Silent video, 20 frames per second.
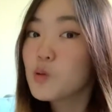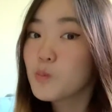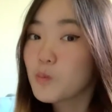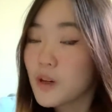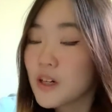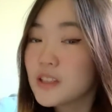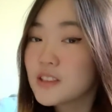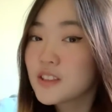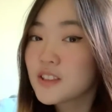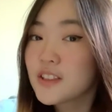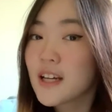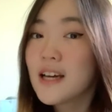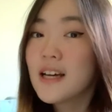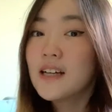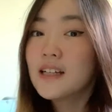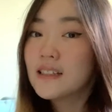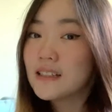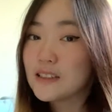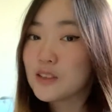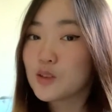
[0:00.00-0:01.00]
much,
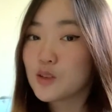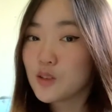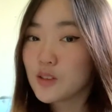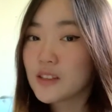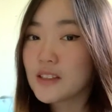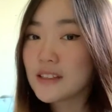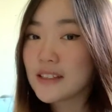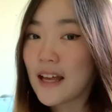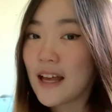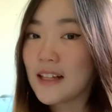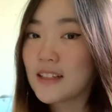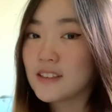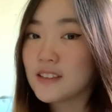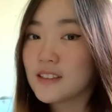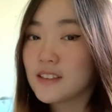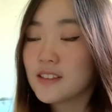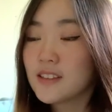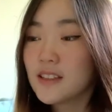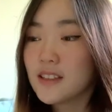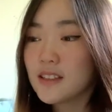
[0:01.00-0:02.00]
is Google
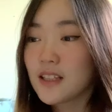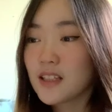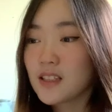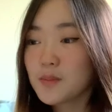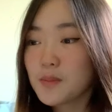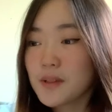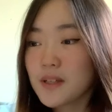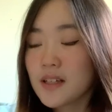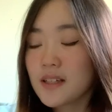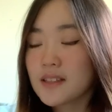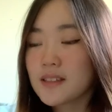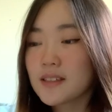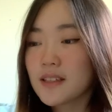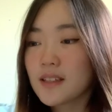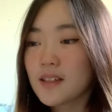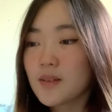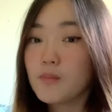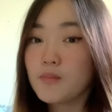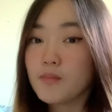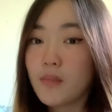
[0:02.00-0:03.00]
Calendar. That's because
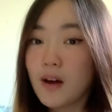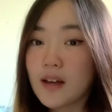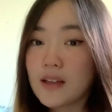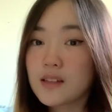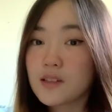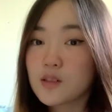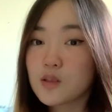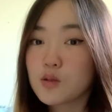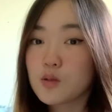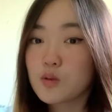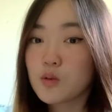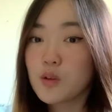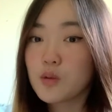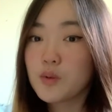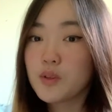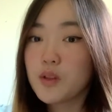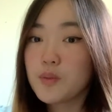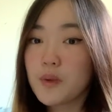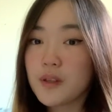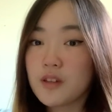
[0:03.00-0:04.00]
my school,
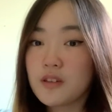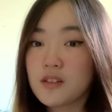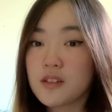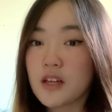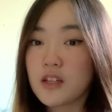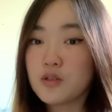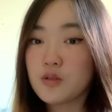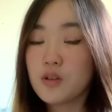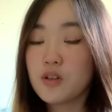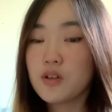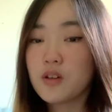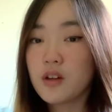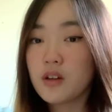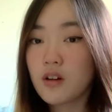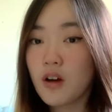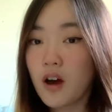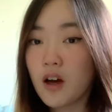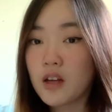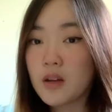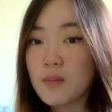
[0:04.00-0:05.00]
when you make your schedule, you can
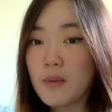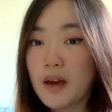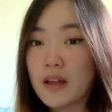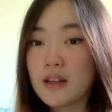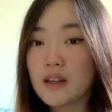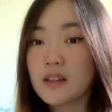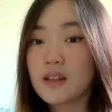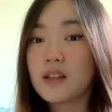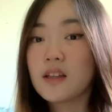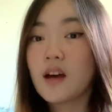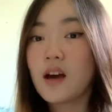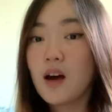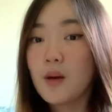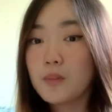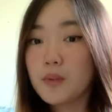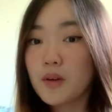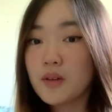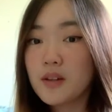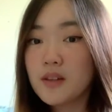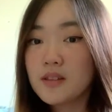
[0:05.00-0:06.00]
automatically
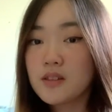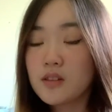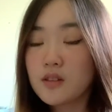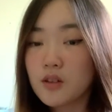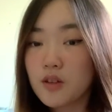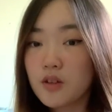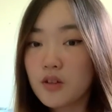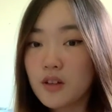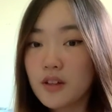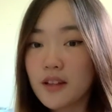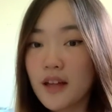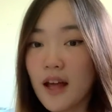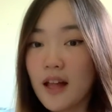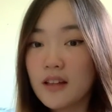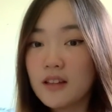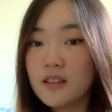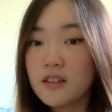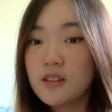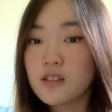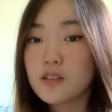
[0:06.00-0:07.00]
upload it to Google
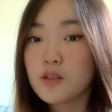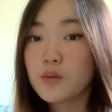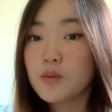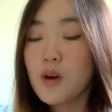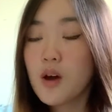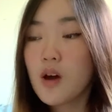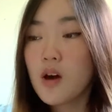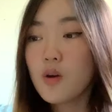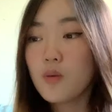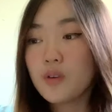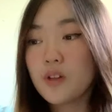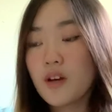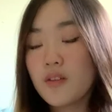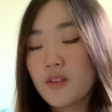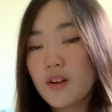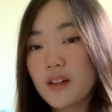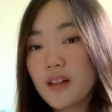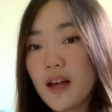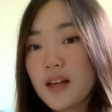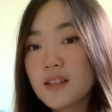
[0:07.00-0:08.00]
Calendar. So when you have a
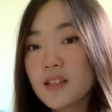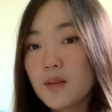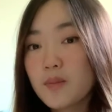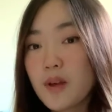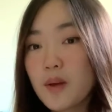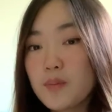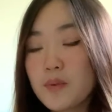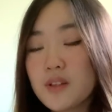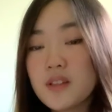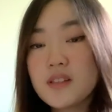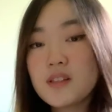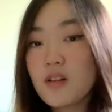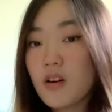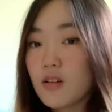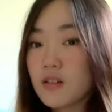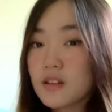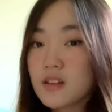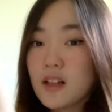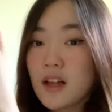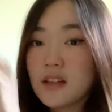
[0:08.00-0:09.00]
class coming up, you can see
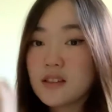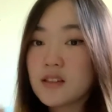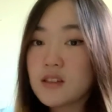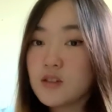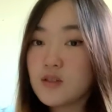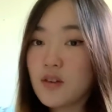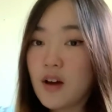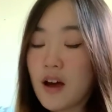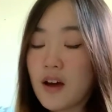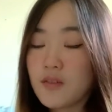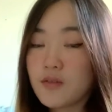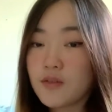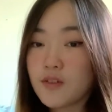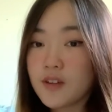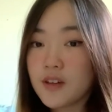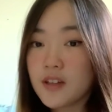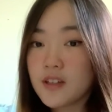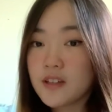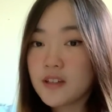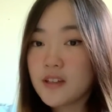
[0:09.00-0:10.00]
all the classes you have for
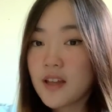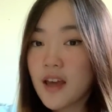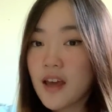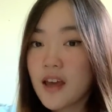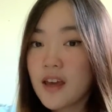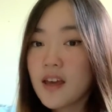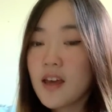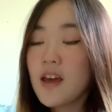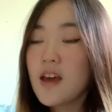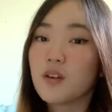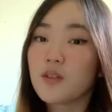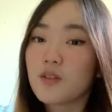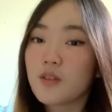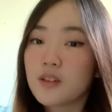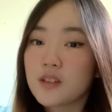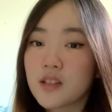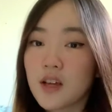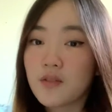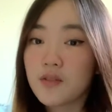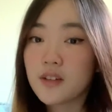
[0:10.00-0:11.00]
each day. Of
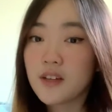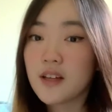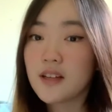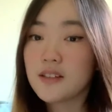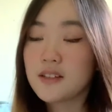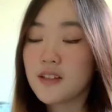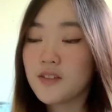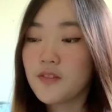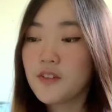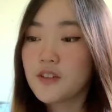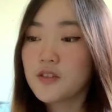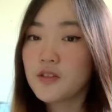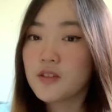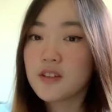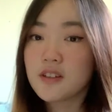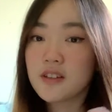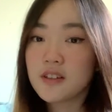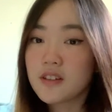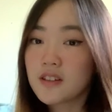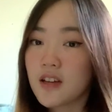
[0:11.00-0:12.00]
course, every day is different, so you can
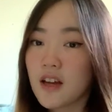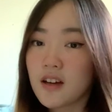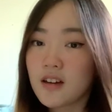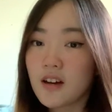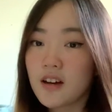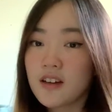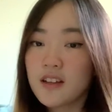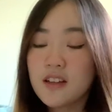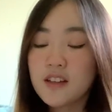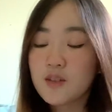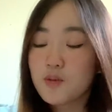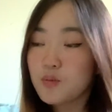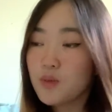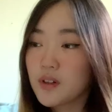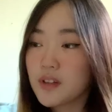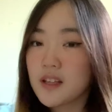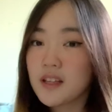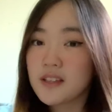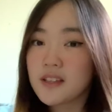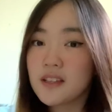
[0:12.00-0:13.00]
just check on it. It's
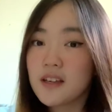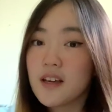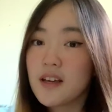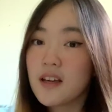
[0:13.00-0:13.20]
really easy.